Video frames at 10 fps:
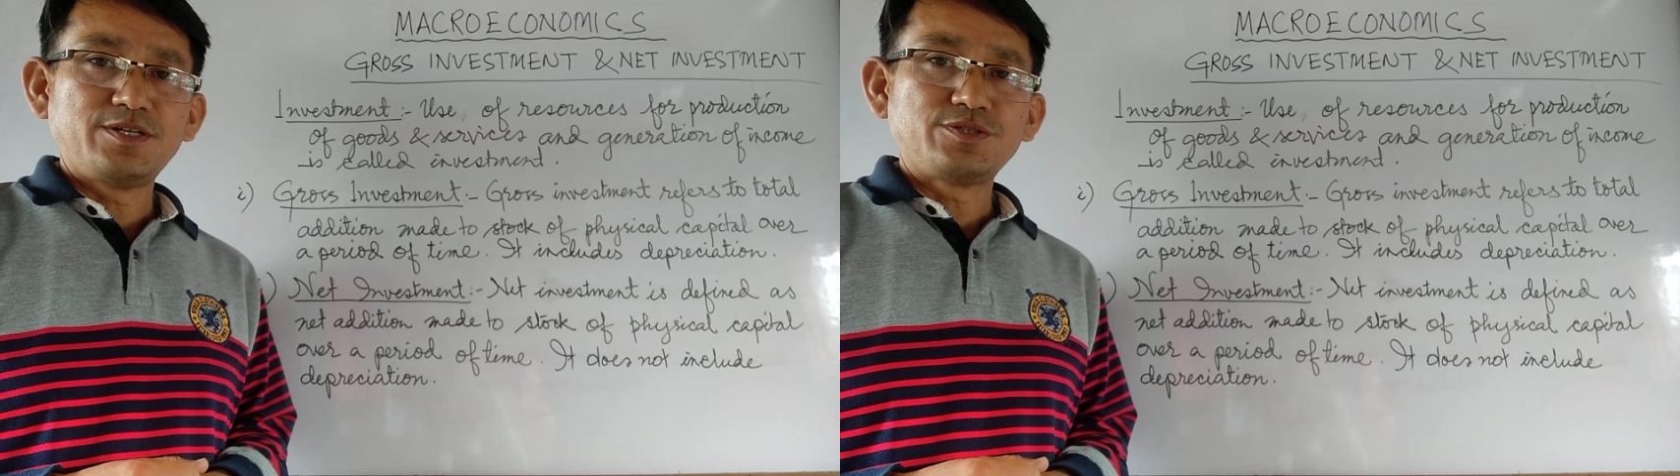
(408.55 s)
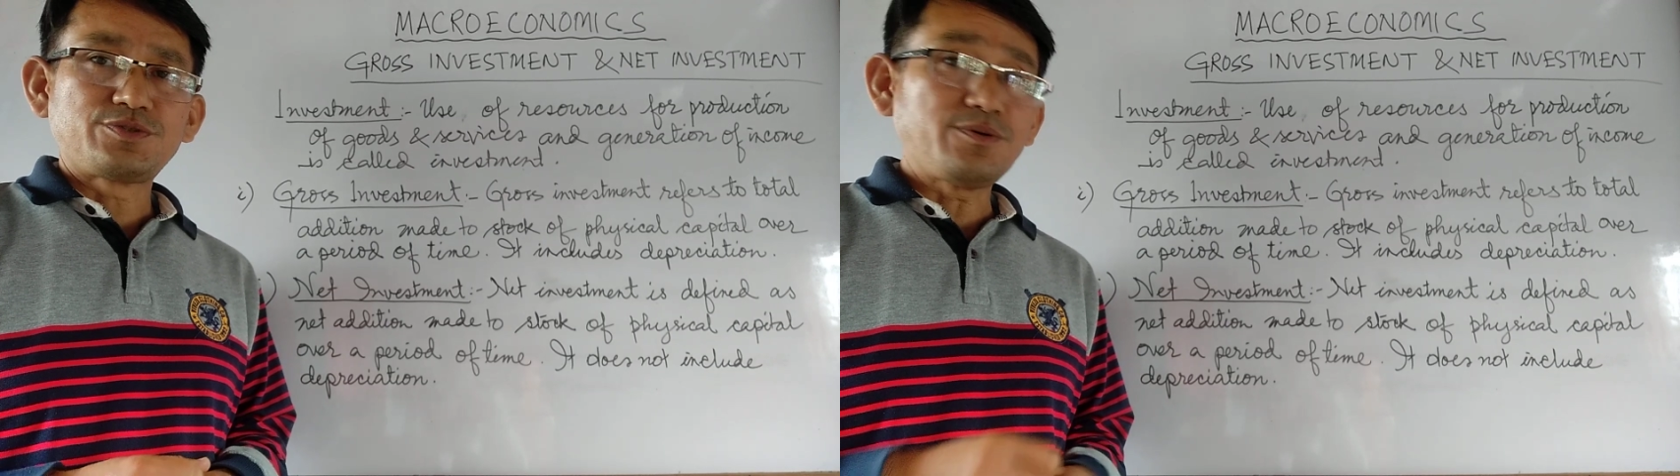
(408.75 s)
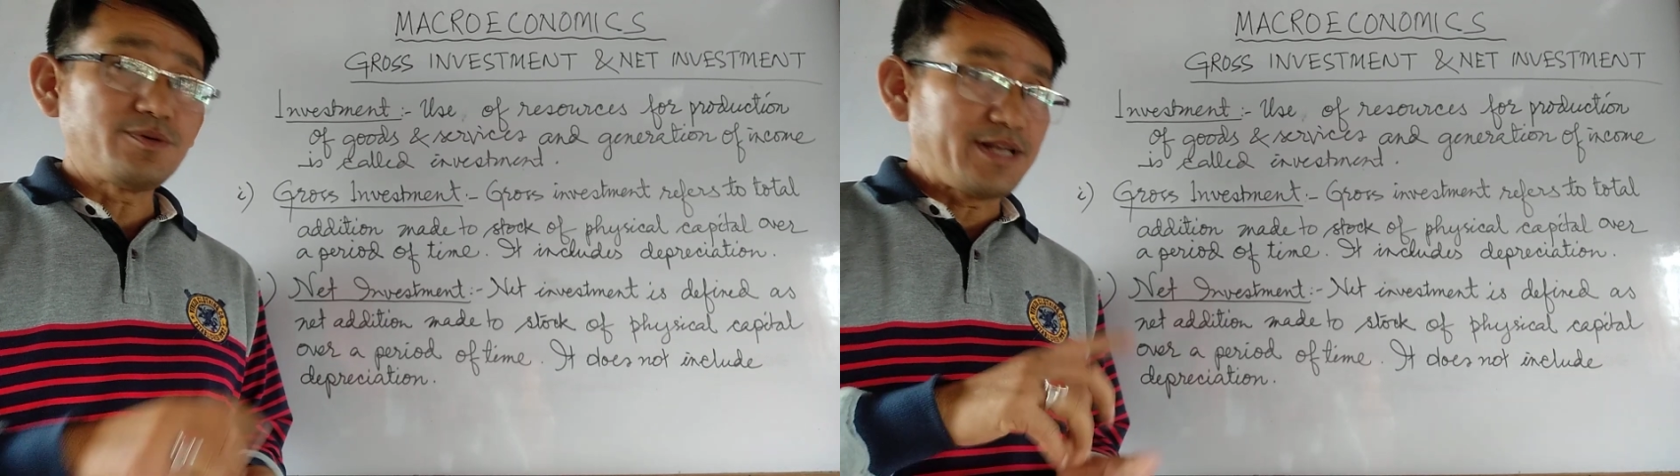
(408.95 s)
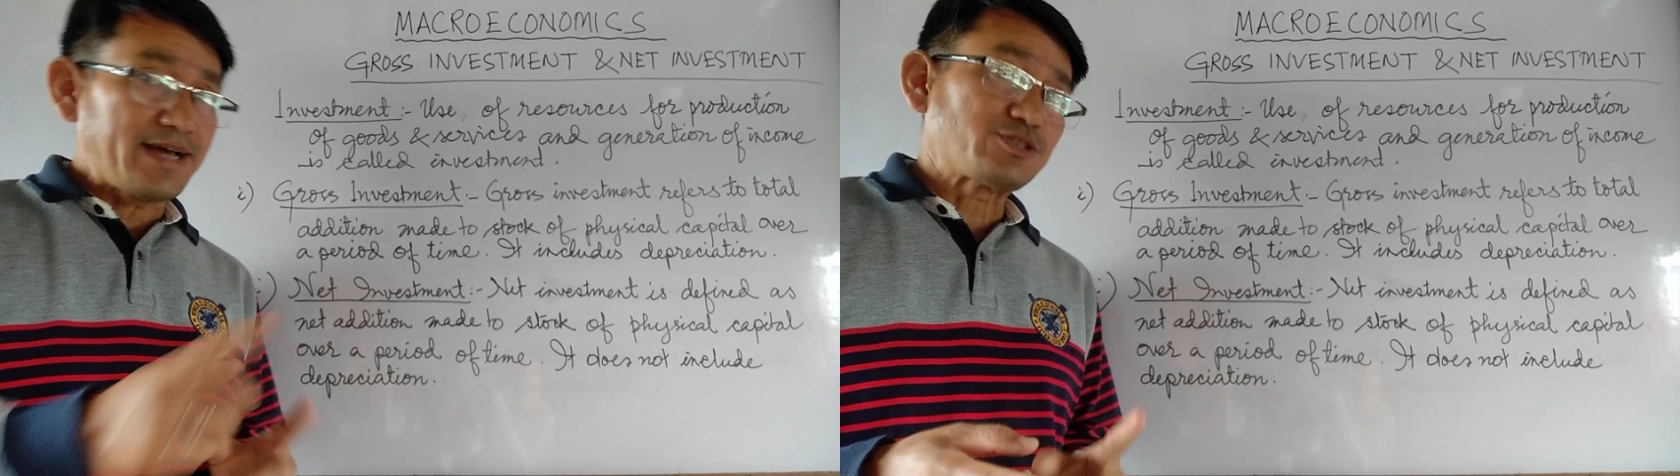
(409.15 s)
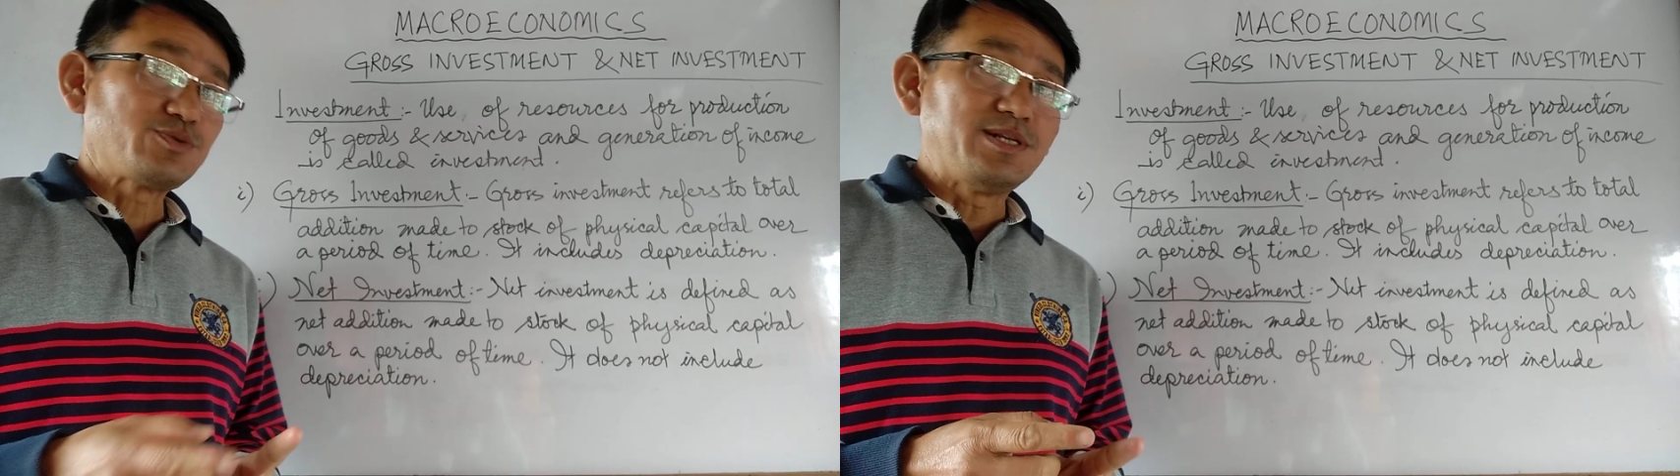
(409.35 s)
So
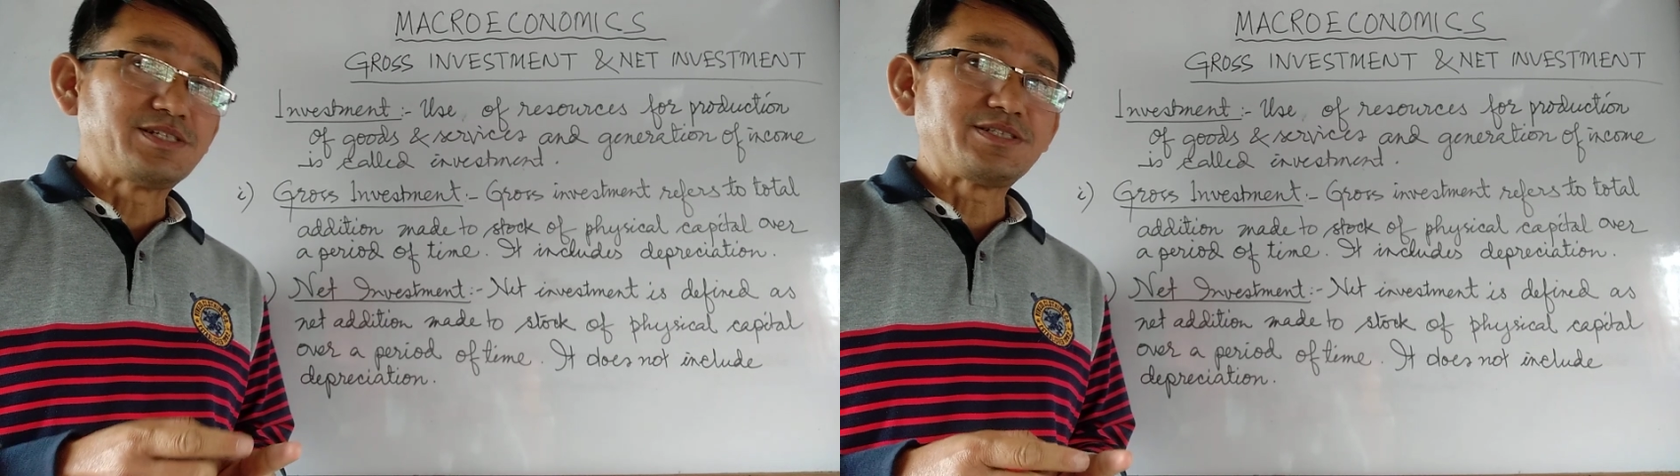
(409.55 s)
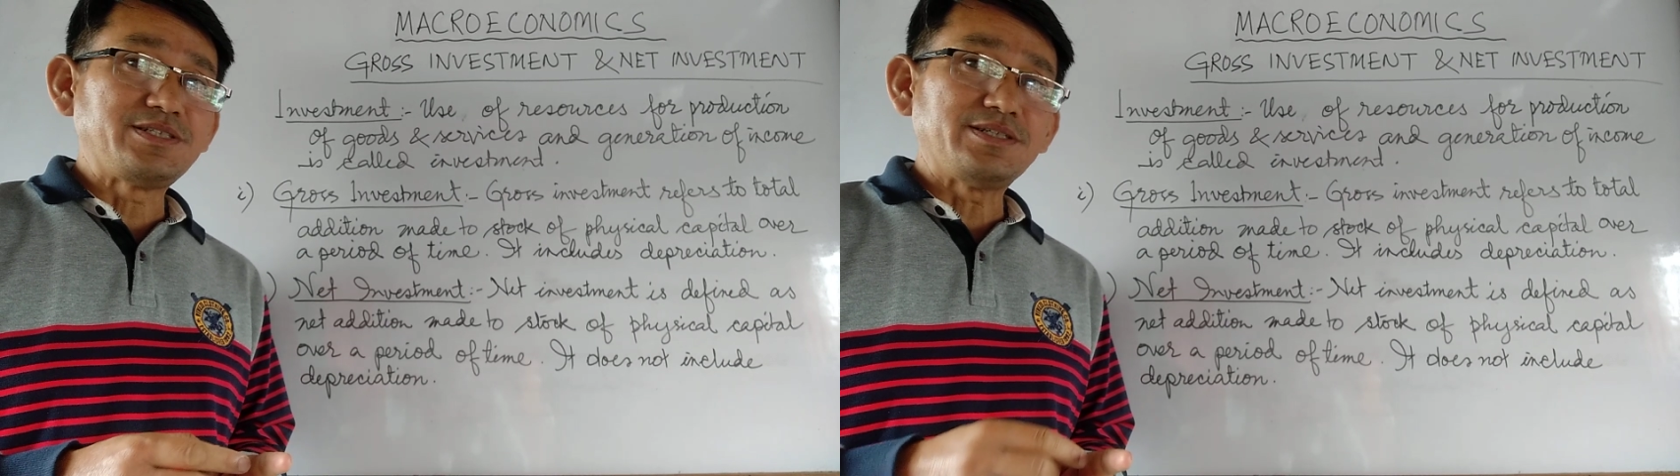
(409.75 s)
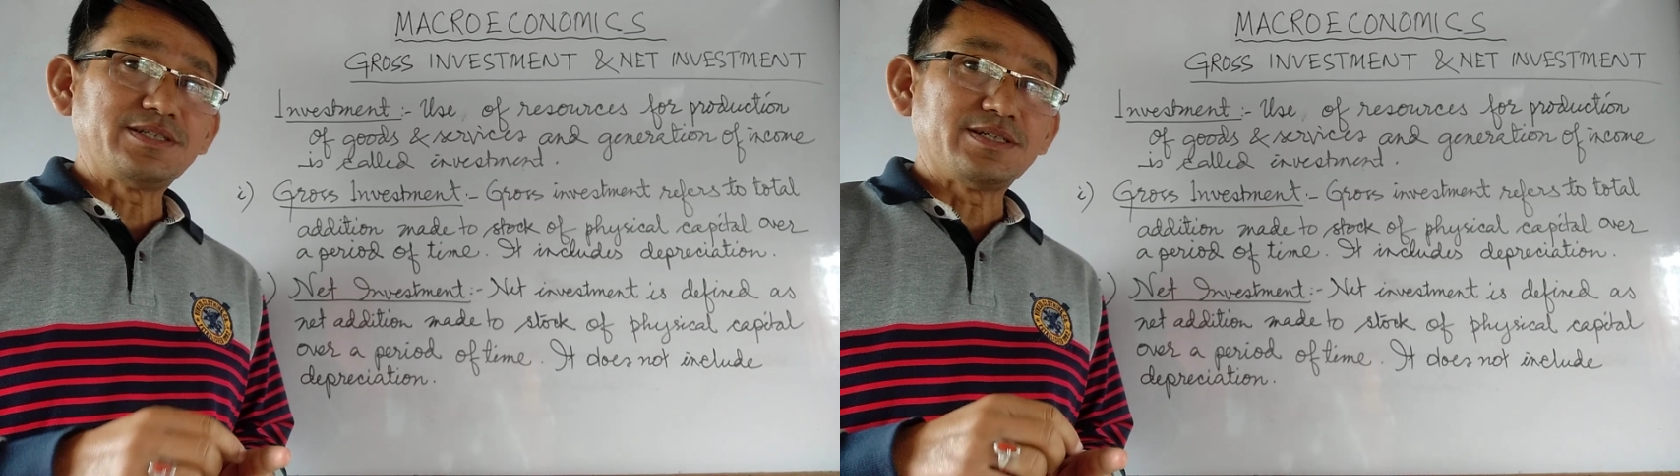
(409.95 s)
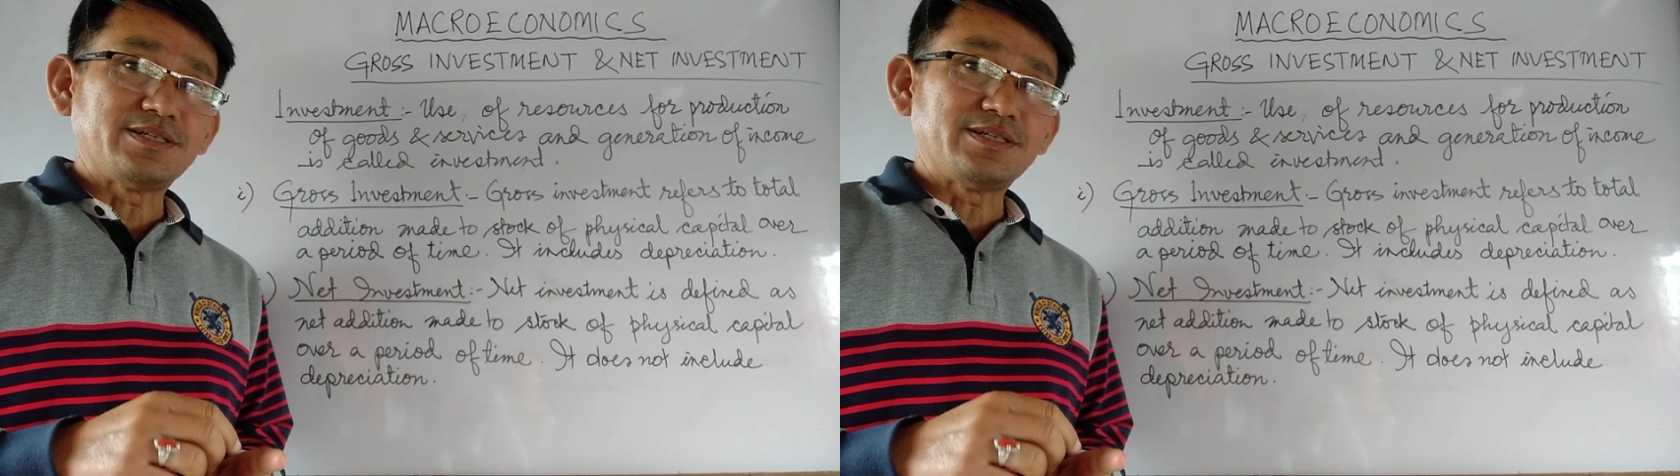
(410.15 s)
next we'll see